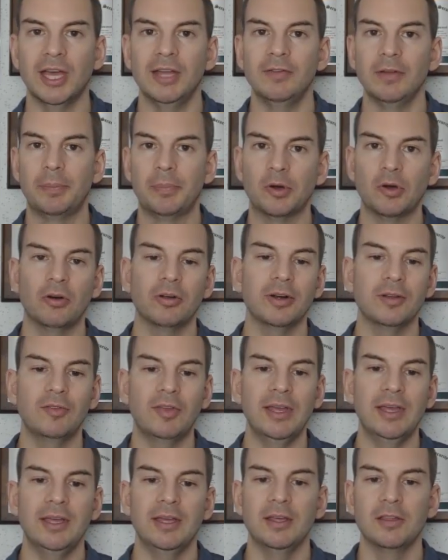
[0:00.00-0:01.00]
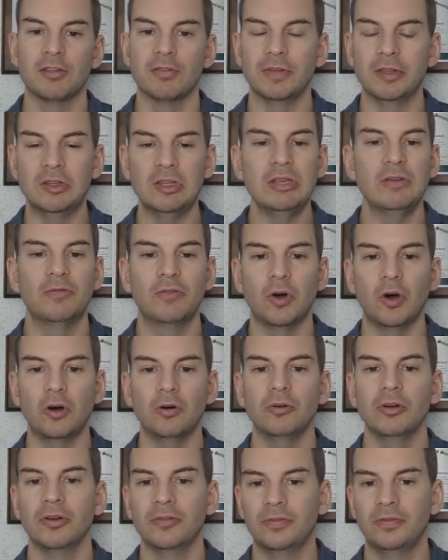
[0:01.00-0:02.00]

and the priority is the default of